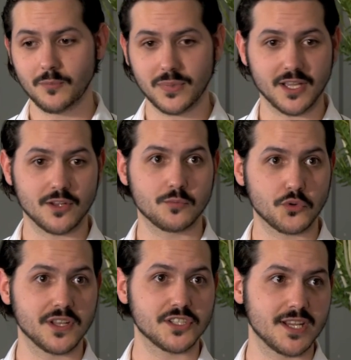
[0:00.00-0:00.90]
But like
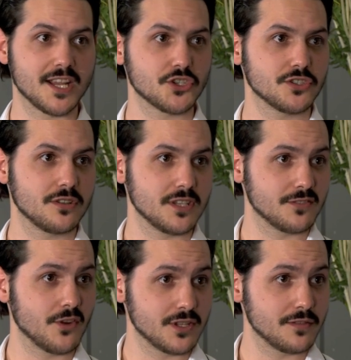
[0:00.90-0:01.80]
pronunciations, I think
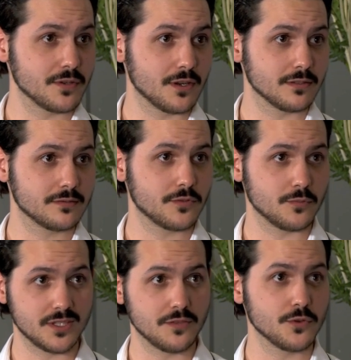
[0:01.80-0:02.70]
is very difficult from
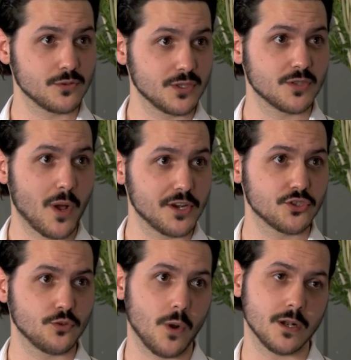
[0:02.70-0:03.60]
the difference between
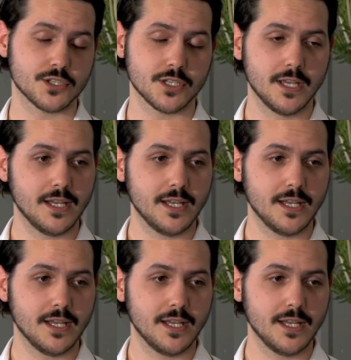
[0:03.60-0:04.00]
Spanish to Welsh.